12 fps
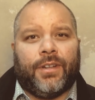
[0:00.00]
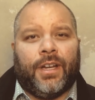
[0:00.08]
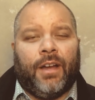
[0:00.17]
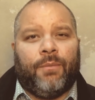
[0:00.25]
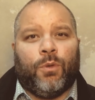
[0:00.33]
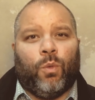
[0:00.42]

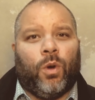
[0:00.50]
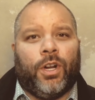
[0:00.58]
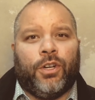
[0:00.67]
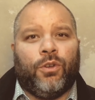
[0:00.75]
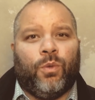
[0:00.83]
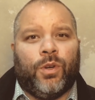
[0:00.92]
the
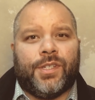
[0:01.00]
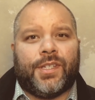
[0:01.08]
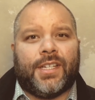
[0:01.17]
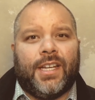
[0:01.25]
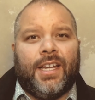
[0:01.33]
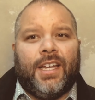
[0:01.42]
one who
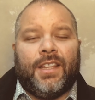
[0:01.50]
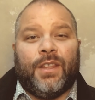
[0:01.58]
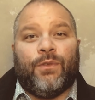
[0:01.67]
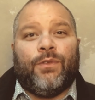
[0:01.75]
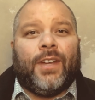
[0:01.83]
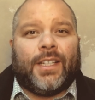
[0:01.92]
was the
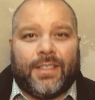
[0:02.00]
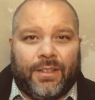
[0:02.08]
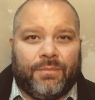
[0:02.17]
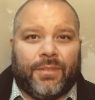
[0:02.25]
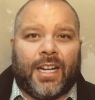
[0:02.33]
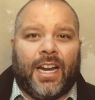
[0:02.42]

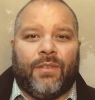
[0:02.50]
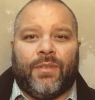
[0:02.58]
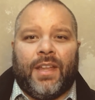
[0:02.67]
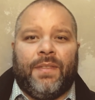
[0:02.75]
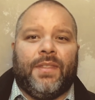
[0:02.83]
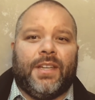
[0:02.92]
victim kind of
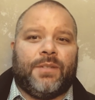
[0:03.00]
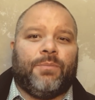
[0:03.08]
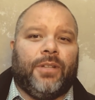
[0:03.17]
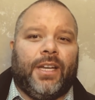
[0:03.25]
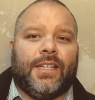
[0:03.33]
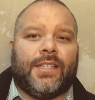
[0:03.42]
in this
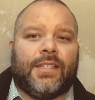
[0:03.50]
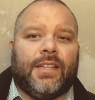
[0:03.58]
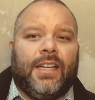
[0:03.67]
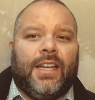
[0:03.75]
place.